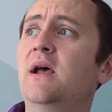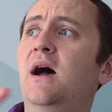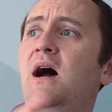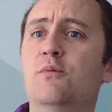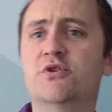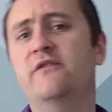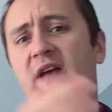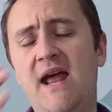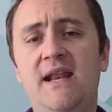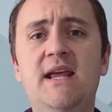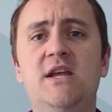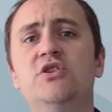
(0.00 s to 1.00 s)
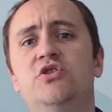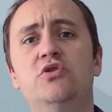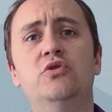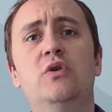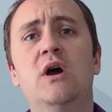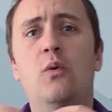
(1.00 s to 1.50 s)
We're sort of heading
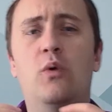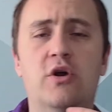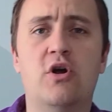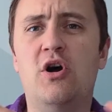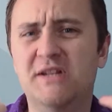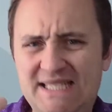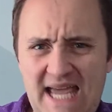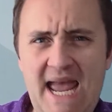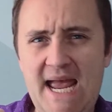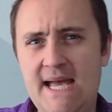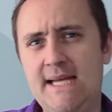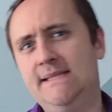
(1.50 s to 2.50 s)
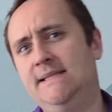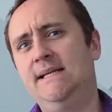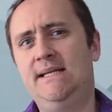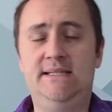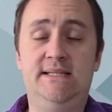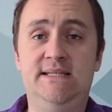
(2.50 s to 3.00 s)
into what are called canned
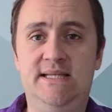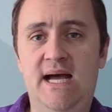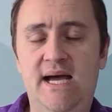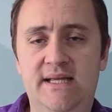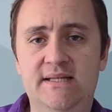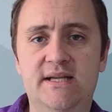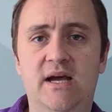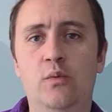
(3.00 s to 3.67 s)
designs,